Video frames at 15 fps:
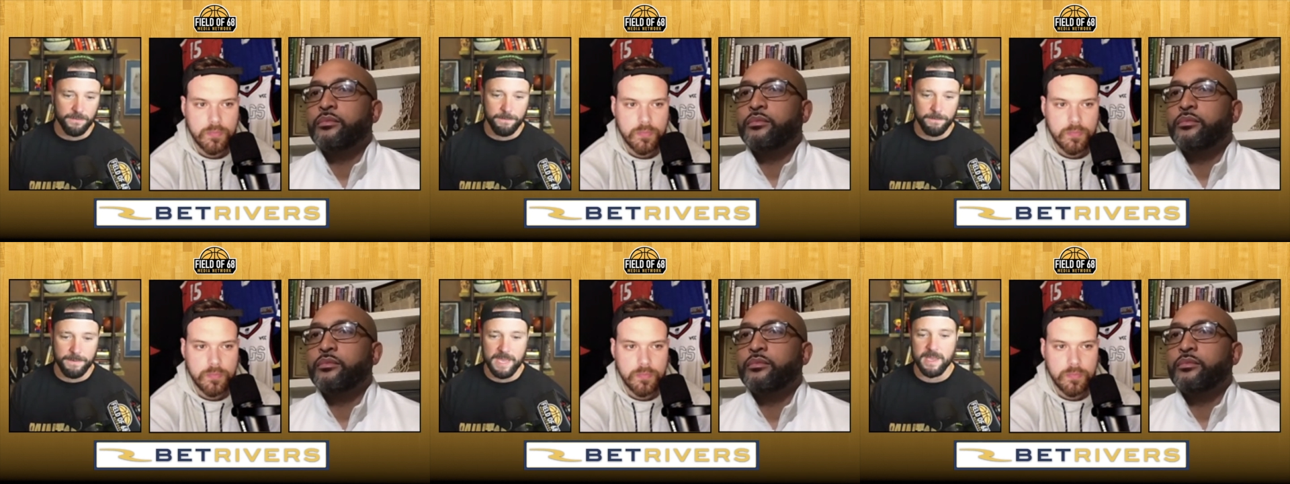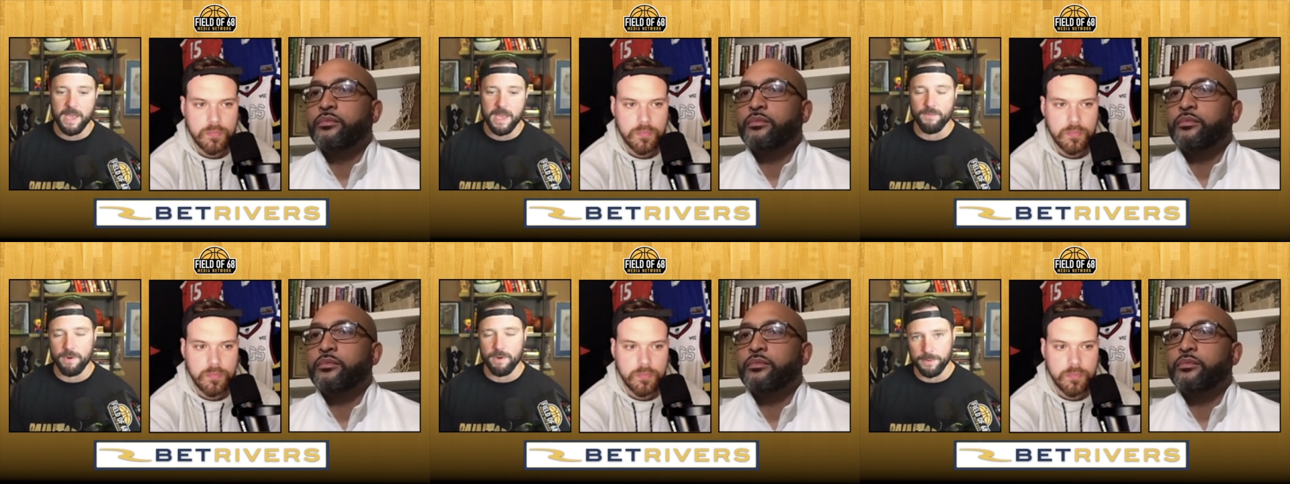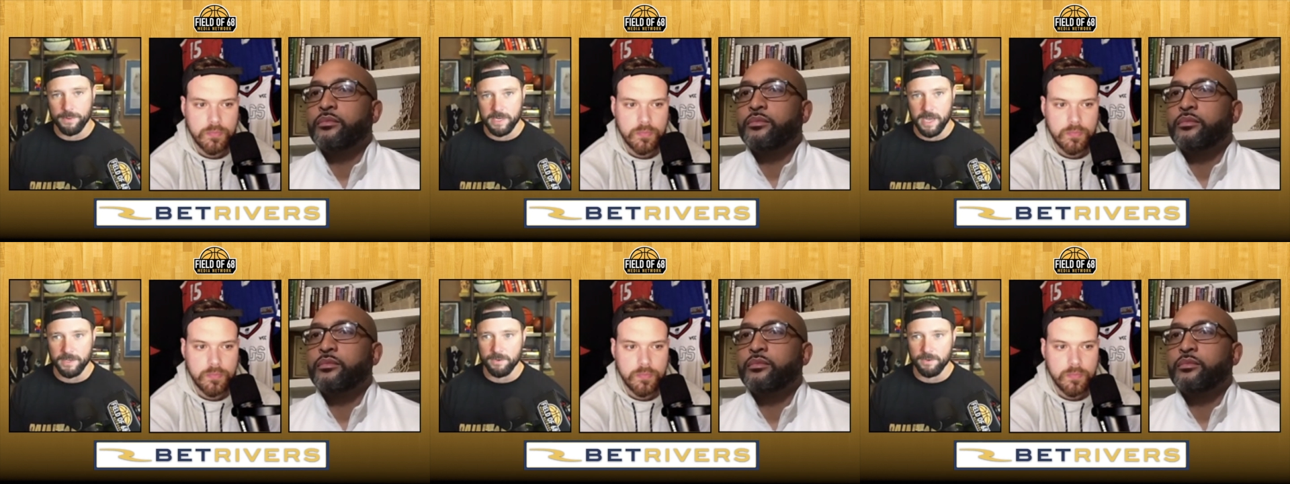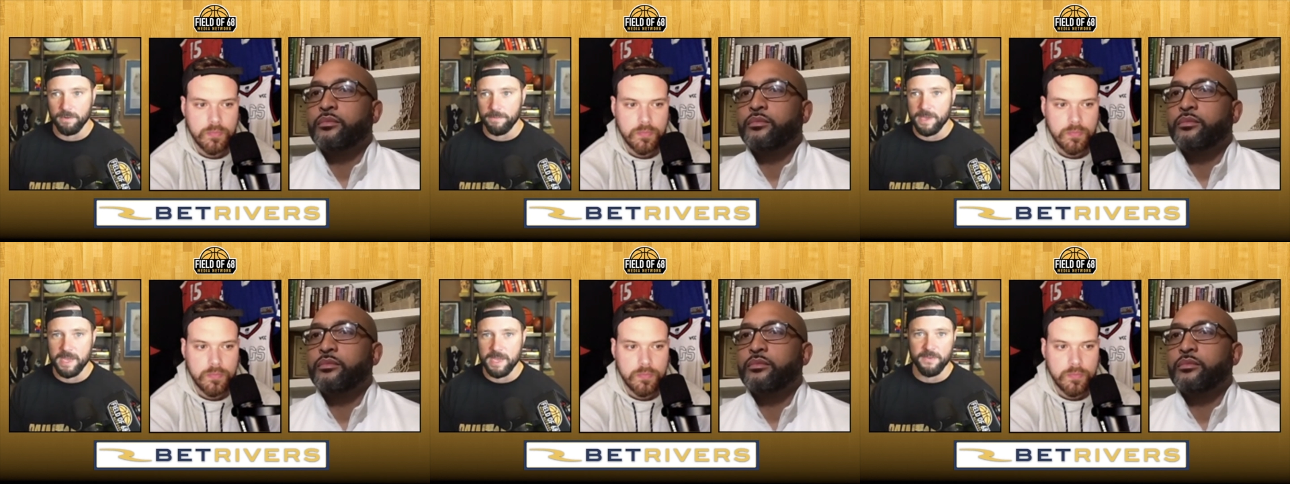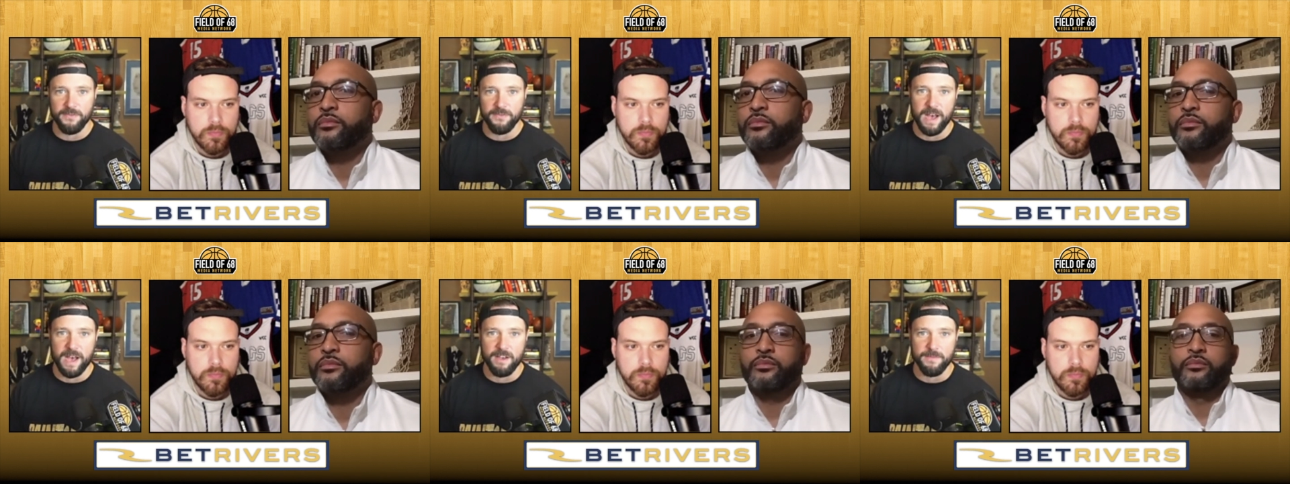Speaker 1: being a rim protector and being a
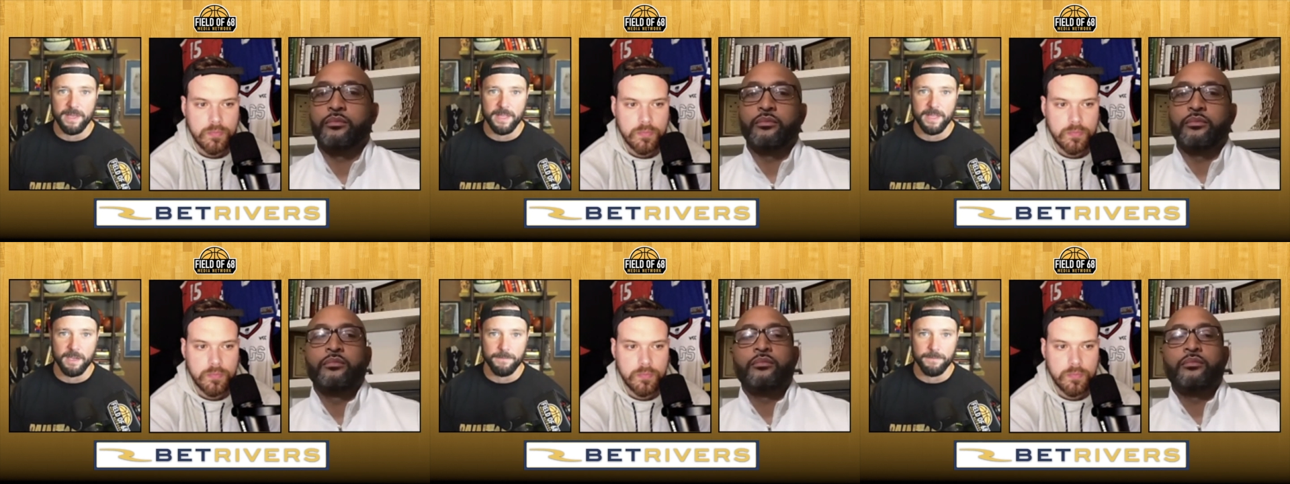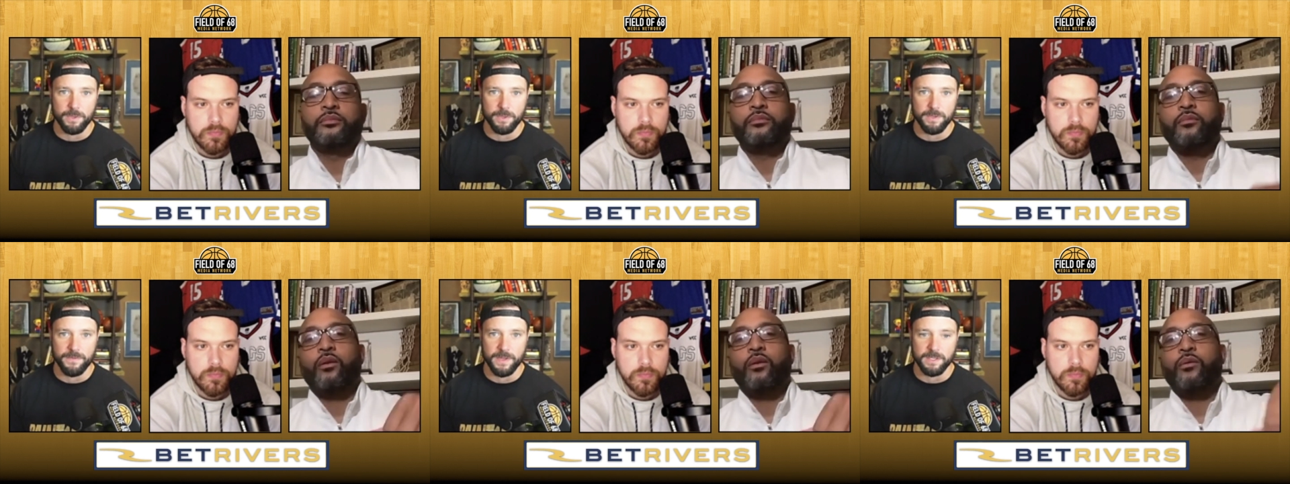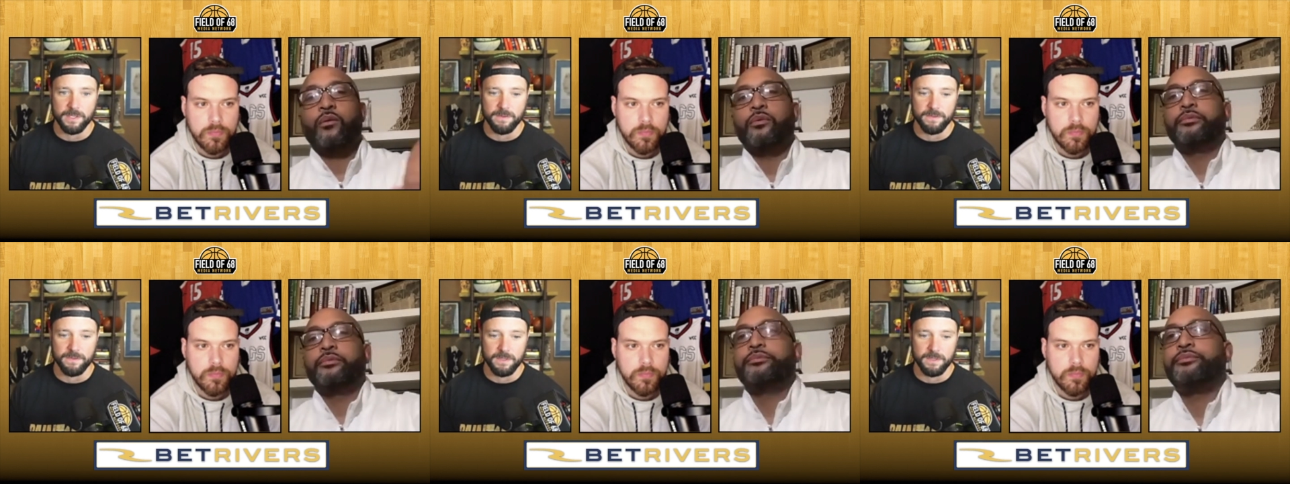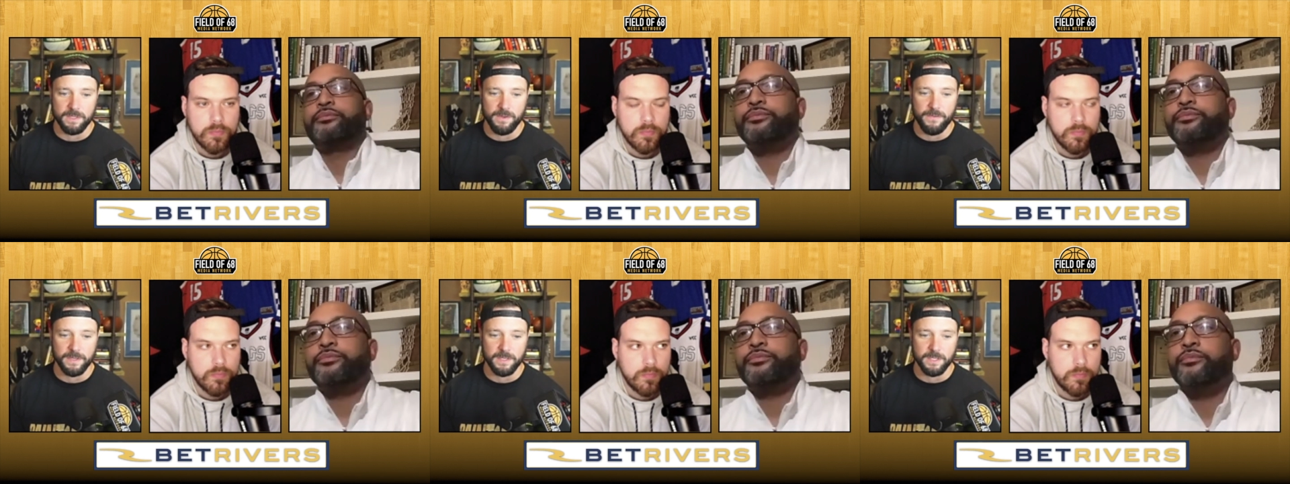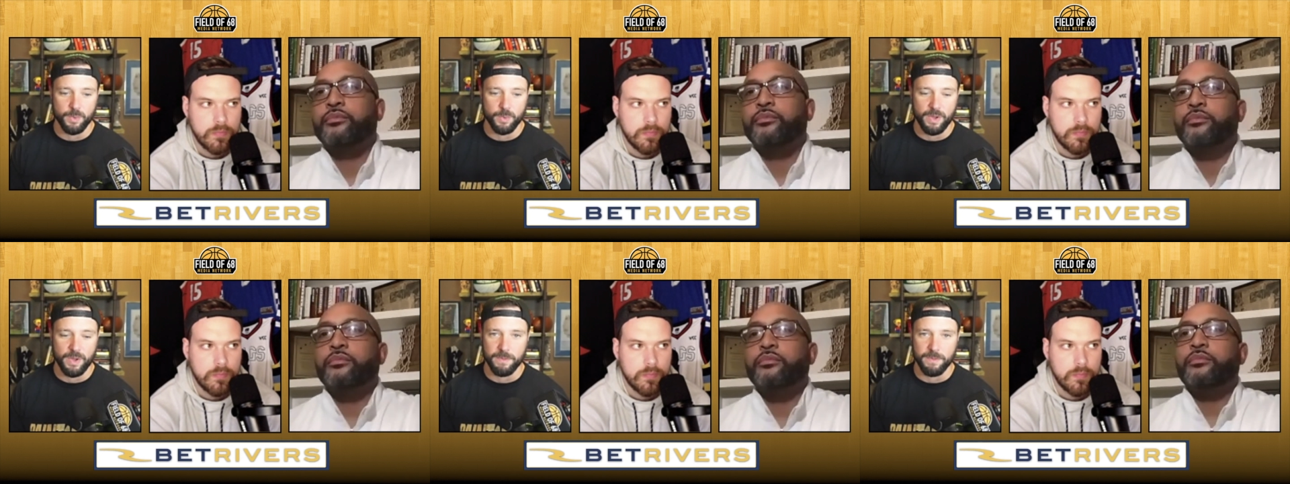five man that can pull defensive defenses away from the